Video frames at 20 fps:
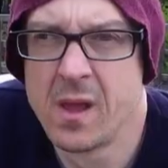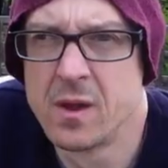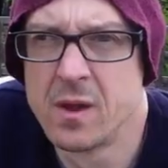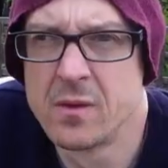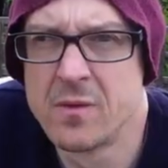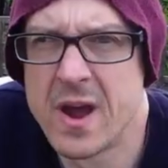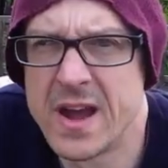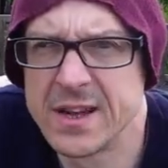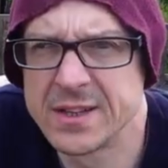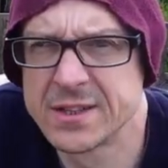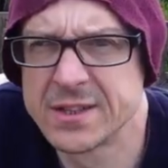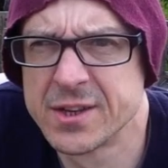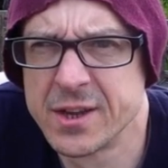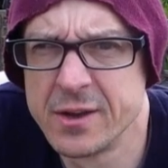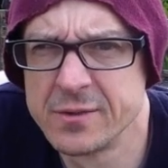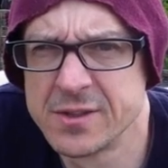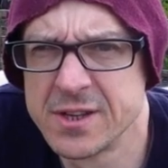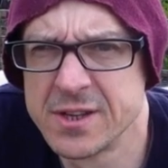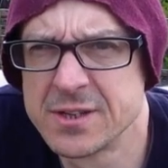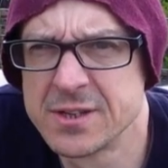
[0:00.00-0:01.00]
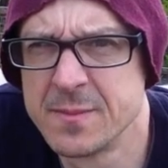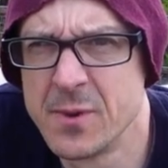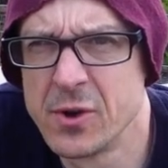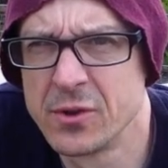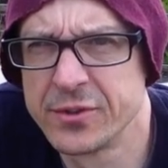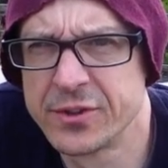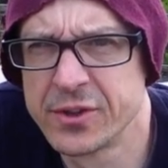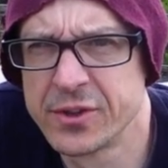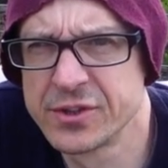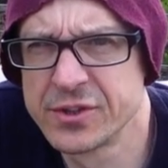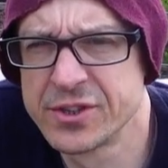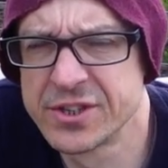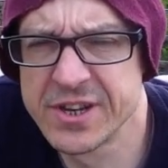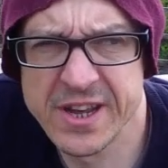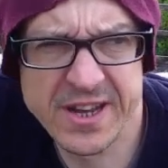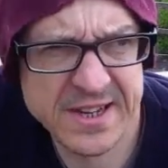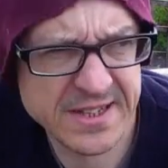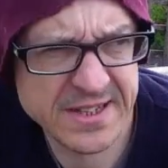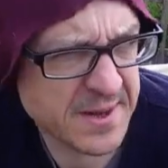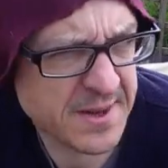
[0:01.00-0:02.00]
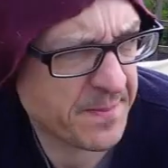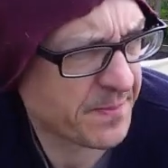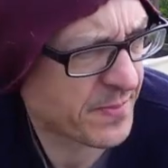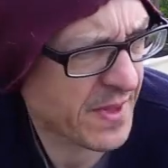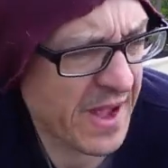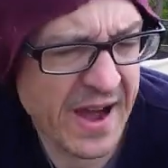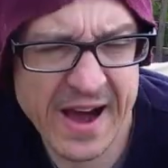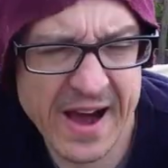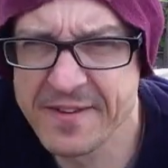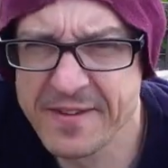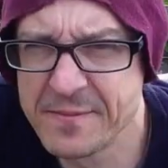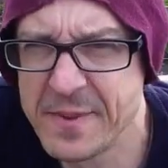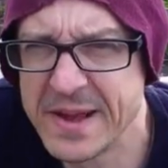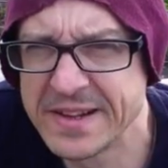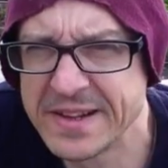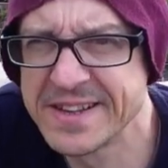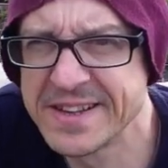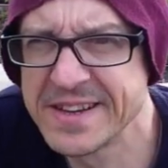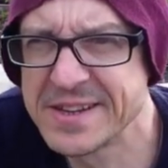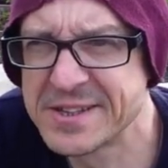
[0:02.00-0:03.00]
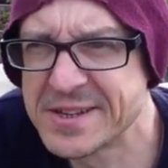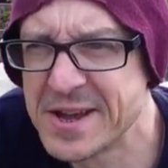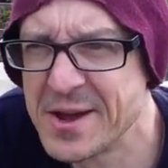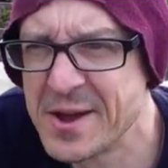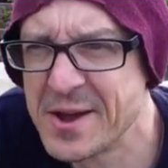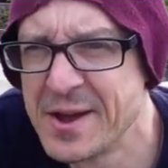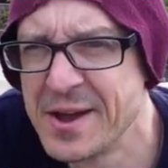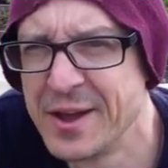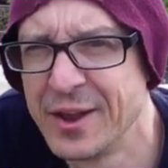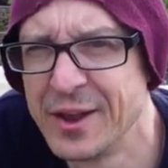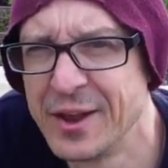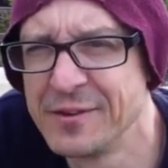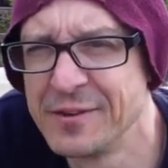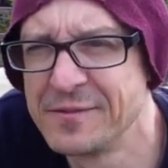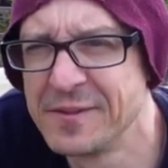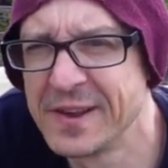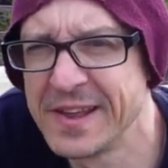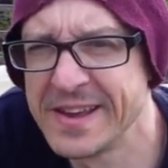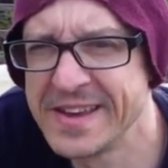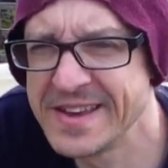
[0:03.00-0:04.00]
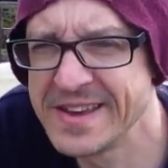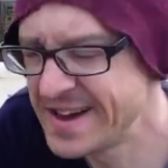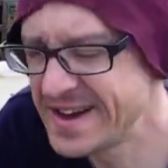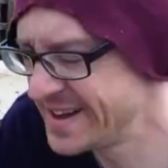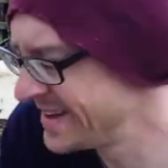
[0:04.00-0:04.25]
Right, so using some old dust sheets, I've made this lovely